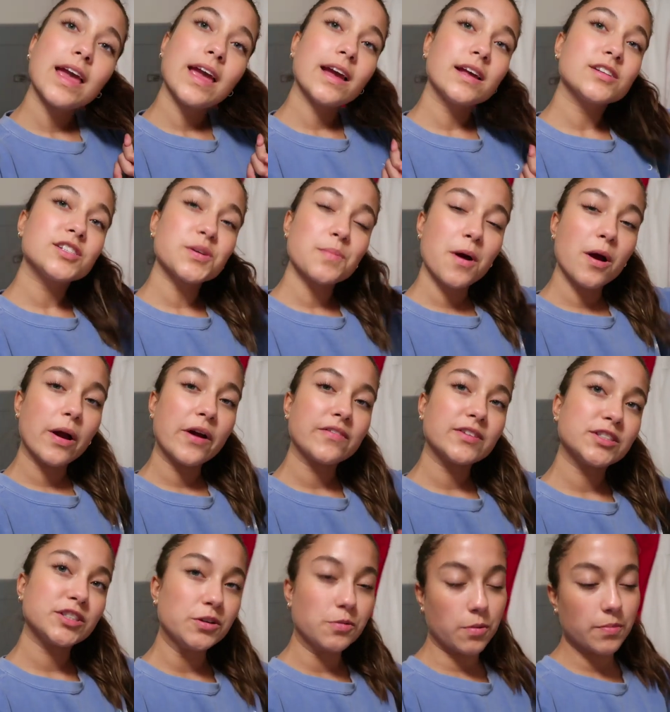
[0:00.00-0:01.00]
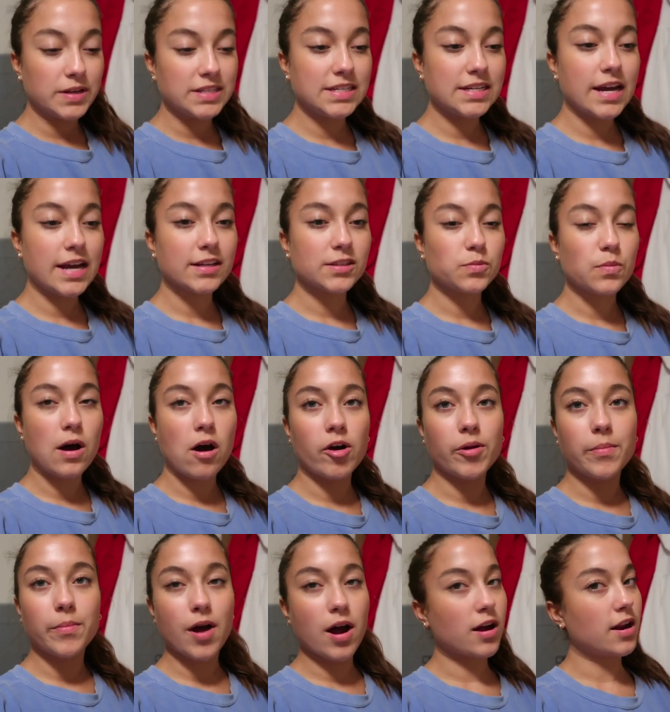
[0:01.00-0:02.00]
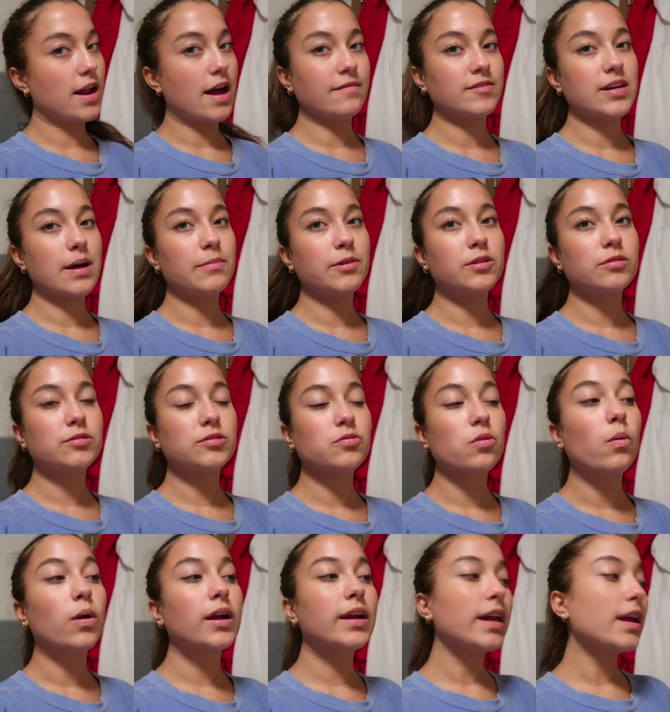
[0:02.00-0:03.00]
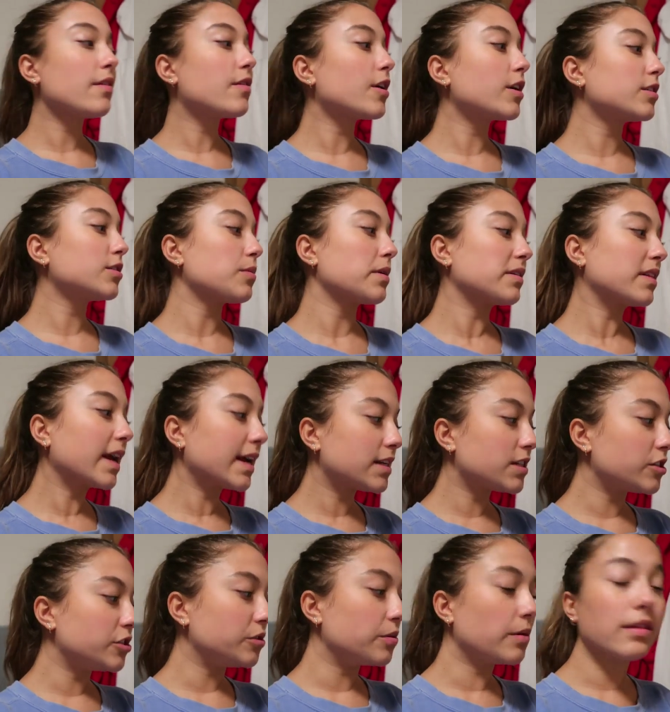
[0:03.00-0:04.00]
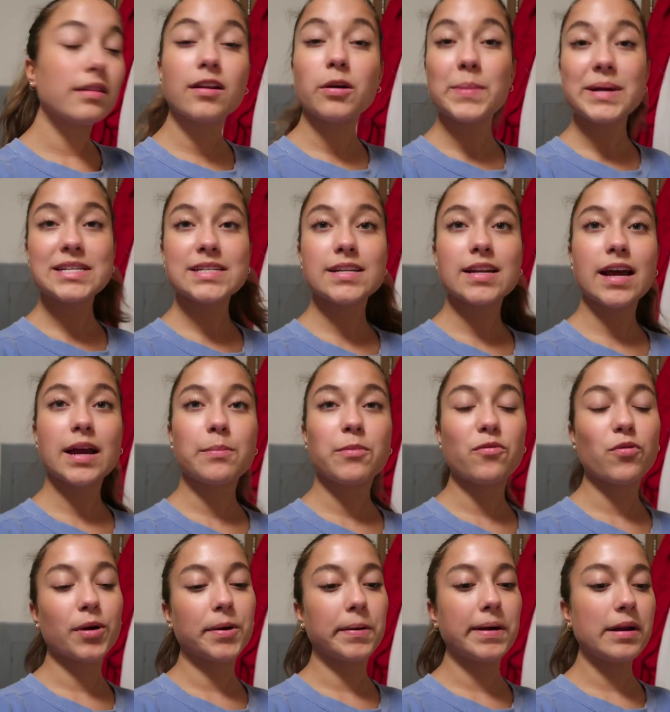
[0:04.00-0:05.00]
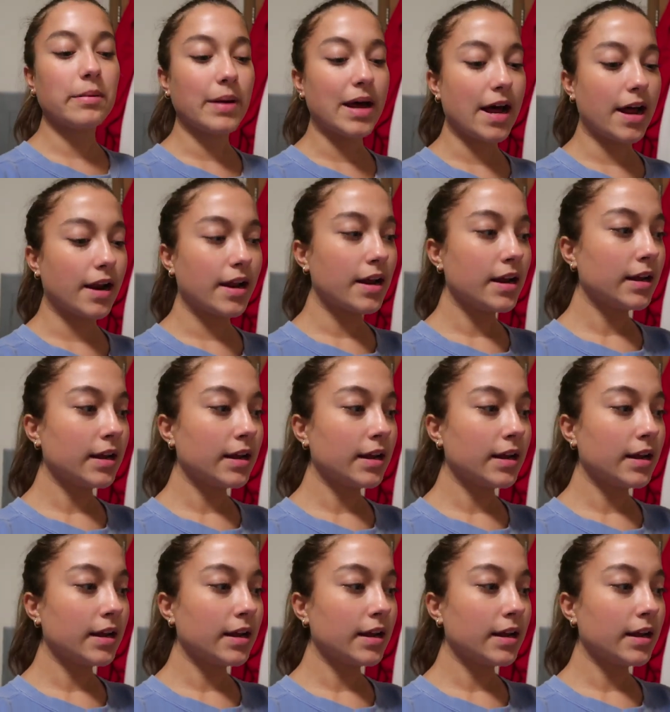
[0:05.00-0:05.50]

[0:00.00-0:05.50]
And tomorrow I have a super busy day as well and I'm not gonna have time to do schoolwork either. So I'd like to do a little bit tonight before going to bed.